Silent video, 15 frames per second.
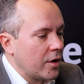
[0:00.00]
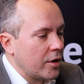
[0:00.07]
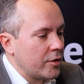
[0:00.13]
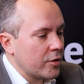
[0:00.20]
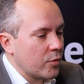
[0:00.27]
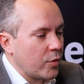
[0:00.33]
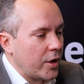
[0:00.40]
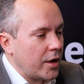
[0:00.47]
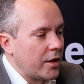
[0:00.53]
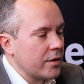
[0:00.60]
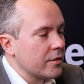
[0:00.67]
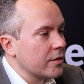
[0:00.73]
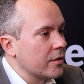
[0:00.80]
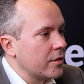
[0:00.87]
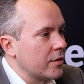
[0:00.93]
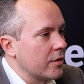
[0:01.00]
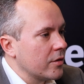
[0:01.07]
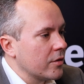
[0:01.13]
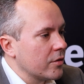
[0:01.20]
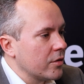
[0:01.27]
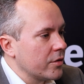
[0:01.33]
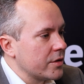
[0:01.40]
underway in
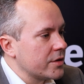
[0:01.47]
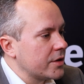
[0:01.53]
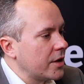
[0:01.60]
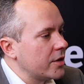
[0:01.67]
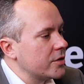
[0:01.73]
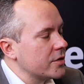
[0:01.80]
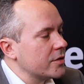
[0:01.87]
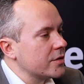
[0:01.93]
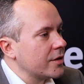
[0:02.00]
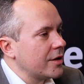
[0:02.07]
the early stages,